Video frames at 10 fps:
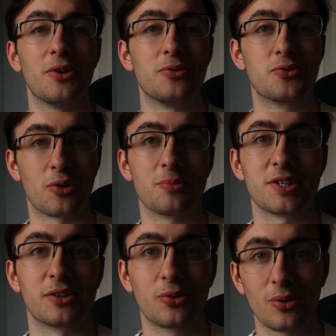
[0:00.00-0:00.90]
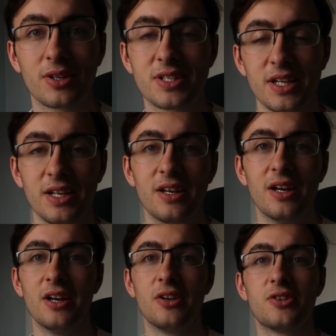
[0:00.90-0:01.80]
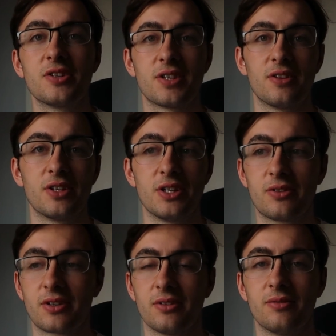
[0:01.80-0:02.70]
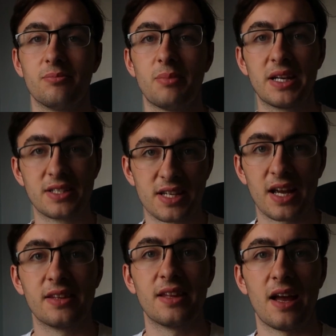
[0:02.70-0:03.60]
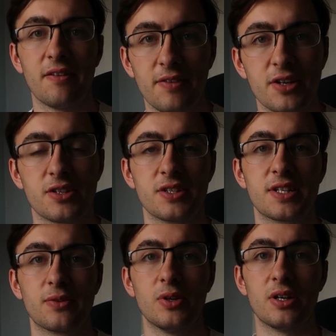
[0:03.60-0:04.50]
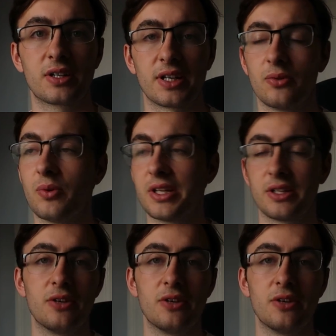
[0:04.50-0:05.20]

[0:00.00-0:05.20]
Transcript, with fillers: no drops in quality just so that you can maintain that efficiency working when